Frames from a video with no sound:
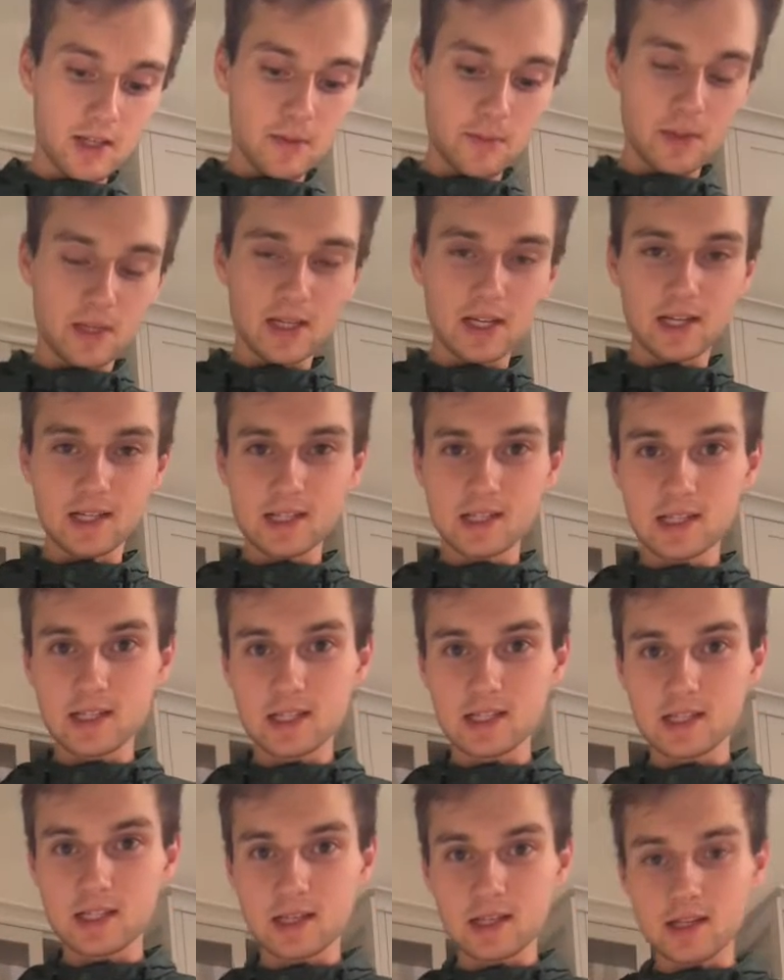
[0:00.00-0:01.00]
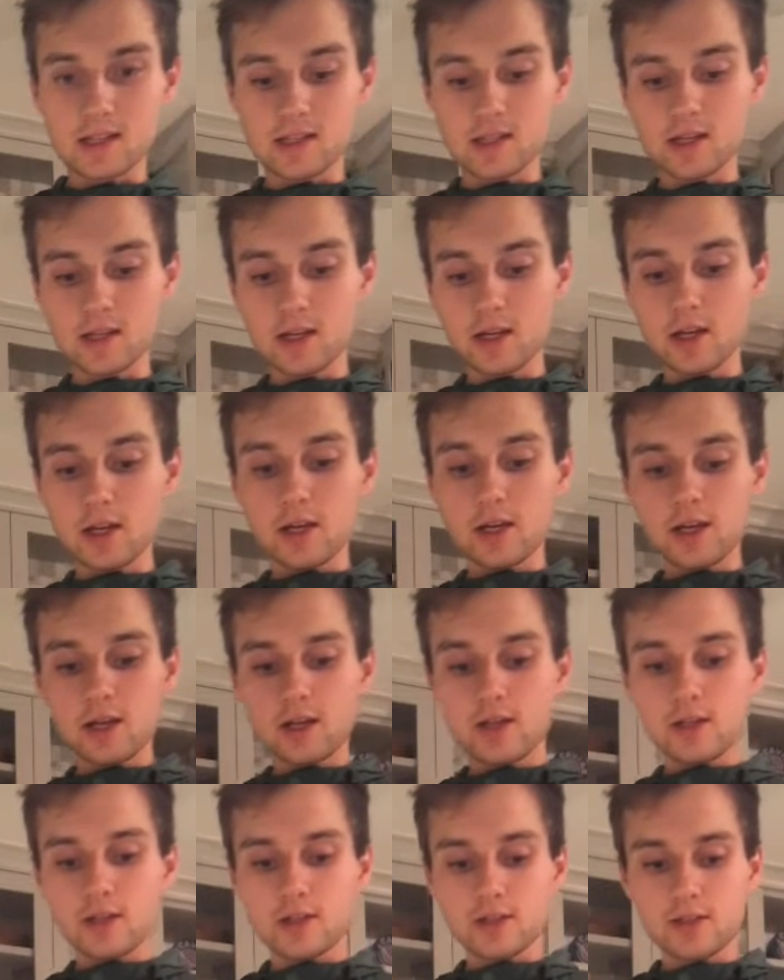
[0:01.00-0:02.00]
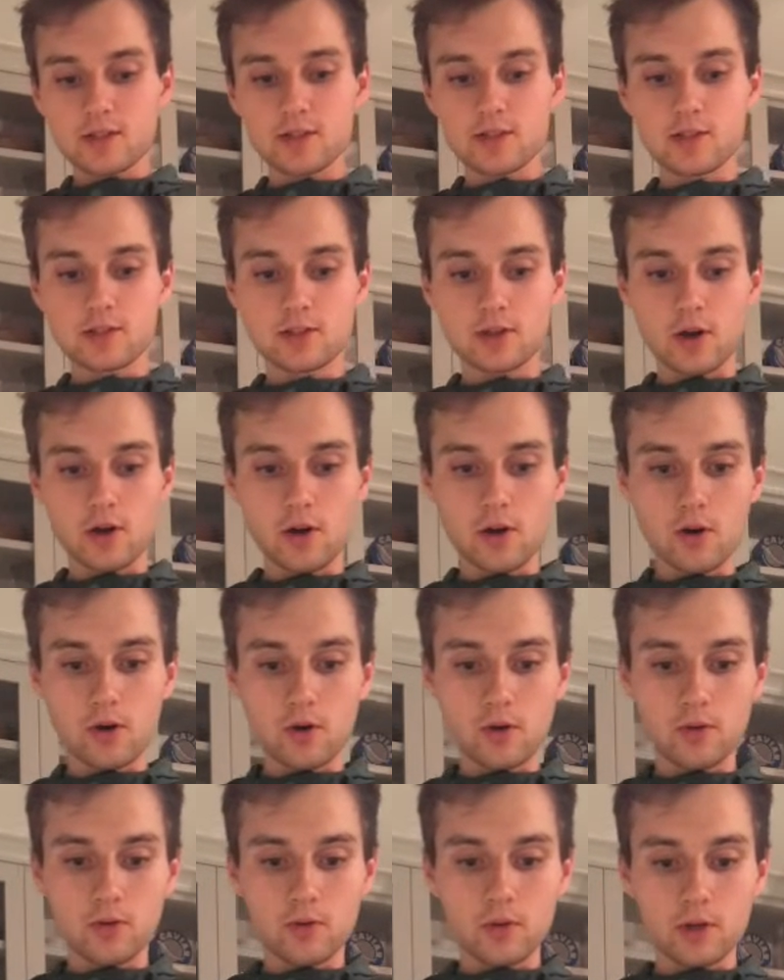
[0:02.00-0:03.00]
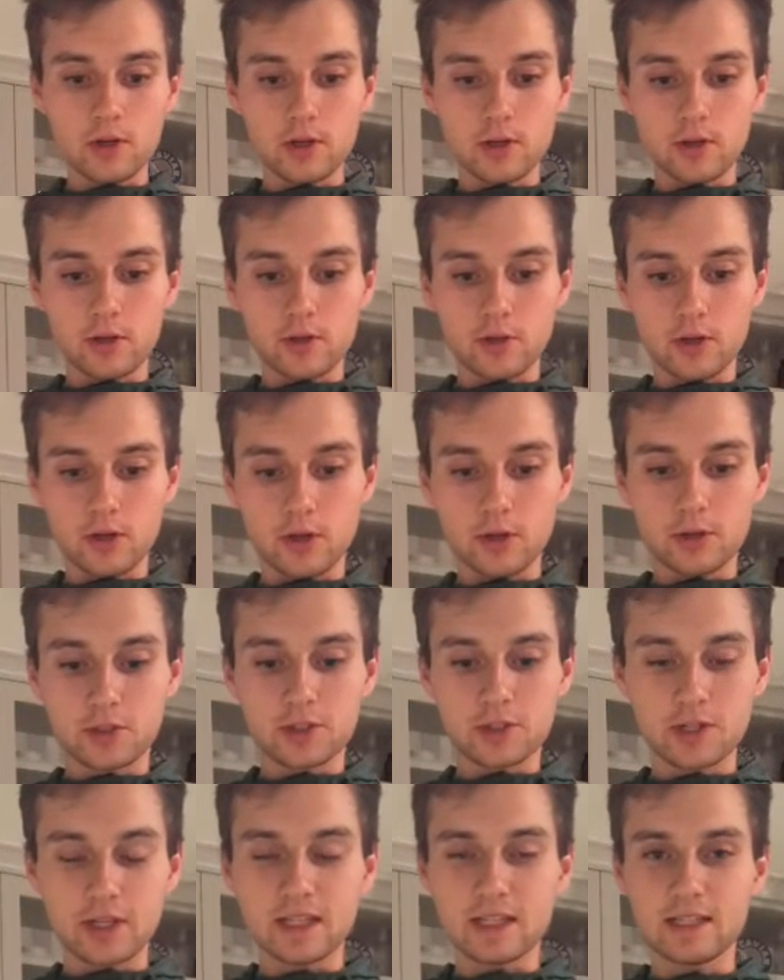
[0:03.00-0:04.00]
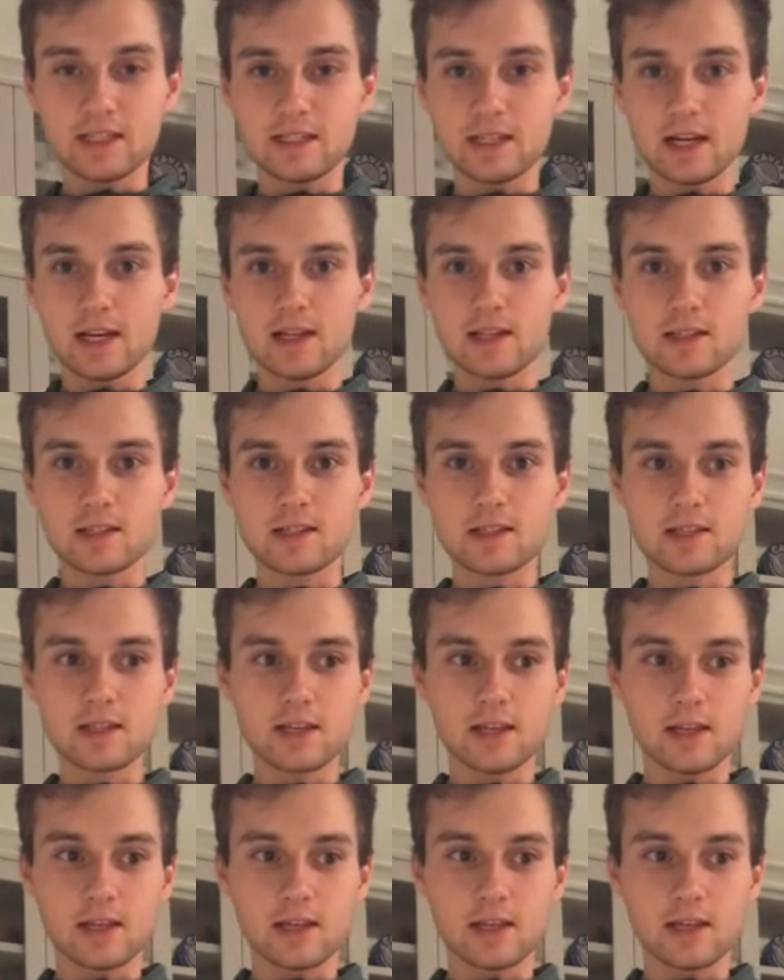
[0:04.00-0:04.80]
Because this is so nutrient dense,